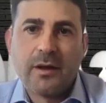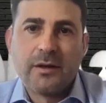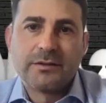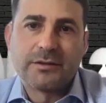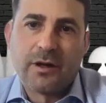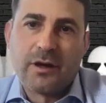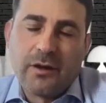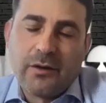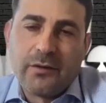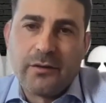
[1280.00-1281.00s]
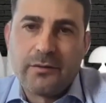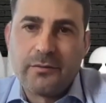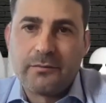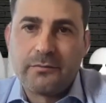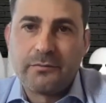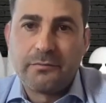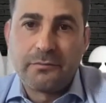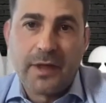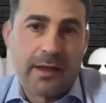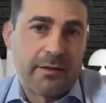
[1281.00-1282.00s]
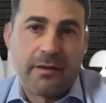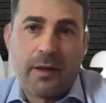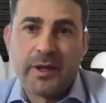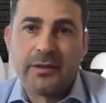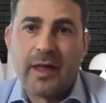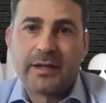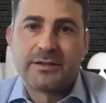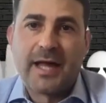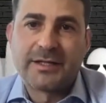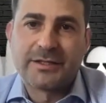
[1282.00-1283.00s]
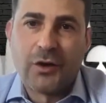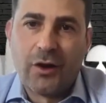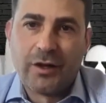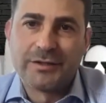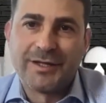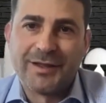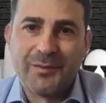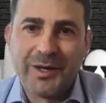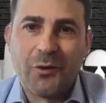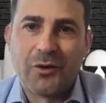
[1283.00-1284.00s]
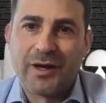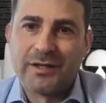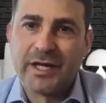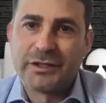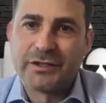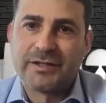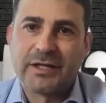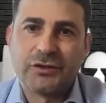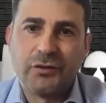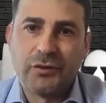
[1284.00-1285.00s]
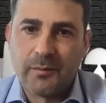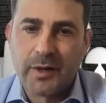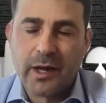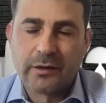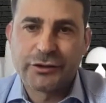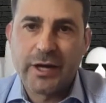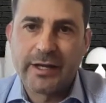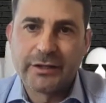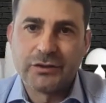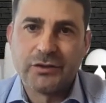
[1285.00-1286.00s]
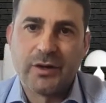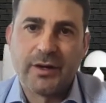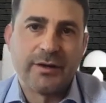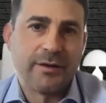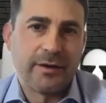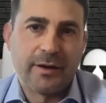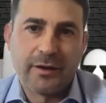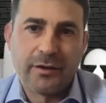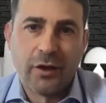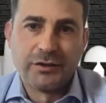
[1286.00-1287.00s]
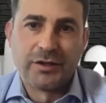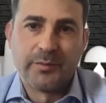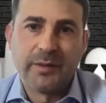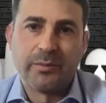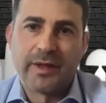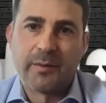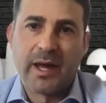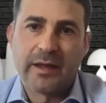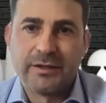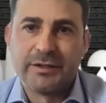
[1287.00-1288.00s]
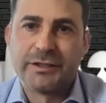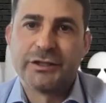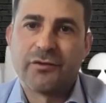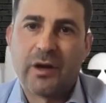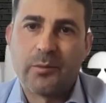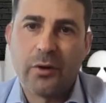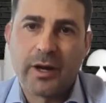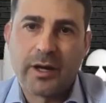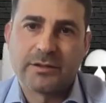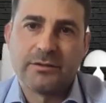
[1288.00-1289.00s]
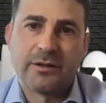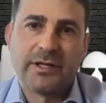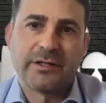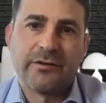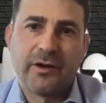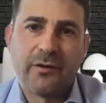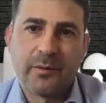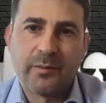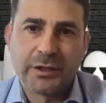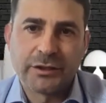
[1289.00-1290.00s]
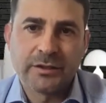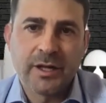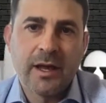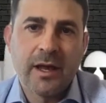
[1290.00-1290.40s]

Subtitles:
So that's the answer in the big organizations. That's who Miguel's chatting to, and those are the people that make the decisions around product, not necessarily around budget.